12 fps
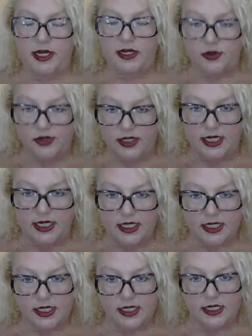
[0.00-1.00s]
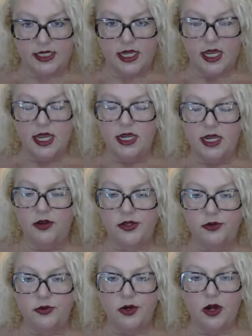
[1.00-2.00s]
interesting, and this is you know
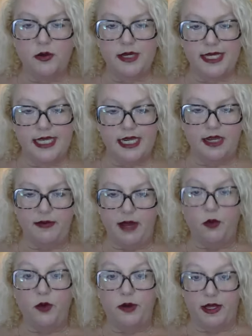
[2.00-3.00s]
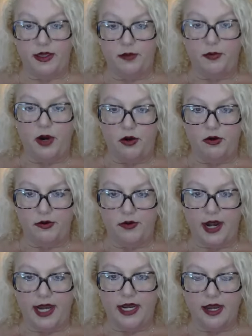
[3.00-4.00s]
so we're always thinking about what about the borrower,
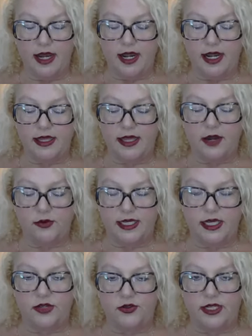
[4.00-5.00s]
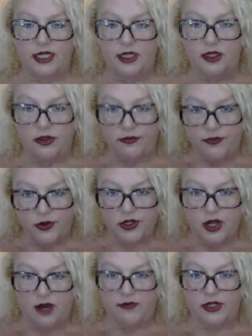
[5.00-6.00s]
right? And I mm-hmm. thought it mm-hmm. was interesting that the first
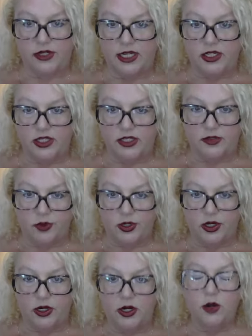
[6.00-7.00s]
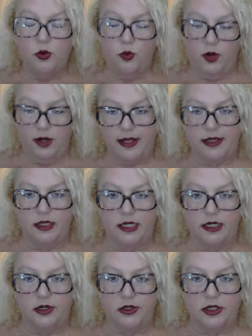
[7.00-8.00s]
conversations were what about the
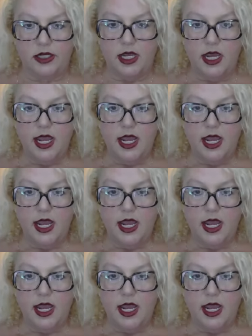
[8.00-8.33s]
lenders,